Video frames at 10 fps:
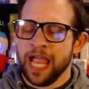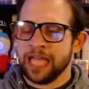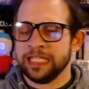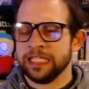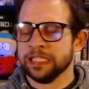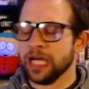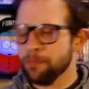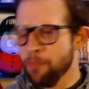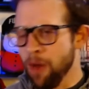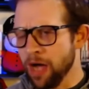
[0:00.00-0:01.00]
and
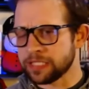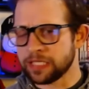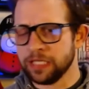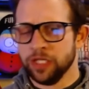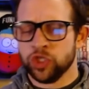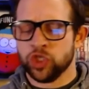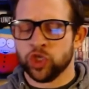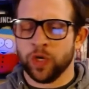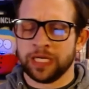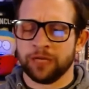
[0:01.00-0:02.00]
Elon Musk
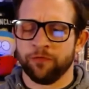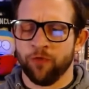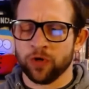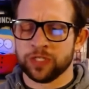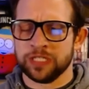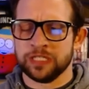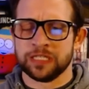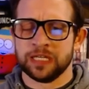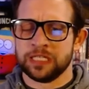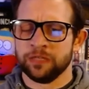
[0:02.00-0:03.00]
joining
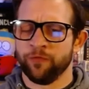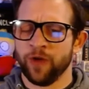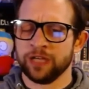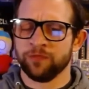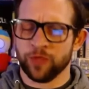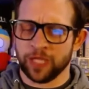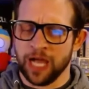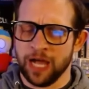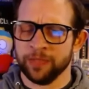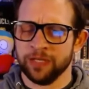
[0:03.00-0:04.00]
forces to fight for the
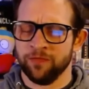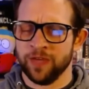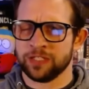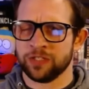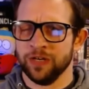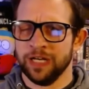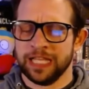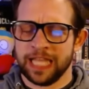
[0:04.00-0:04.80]
common investor.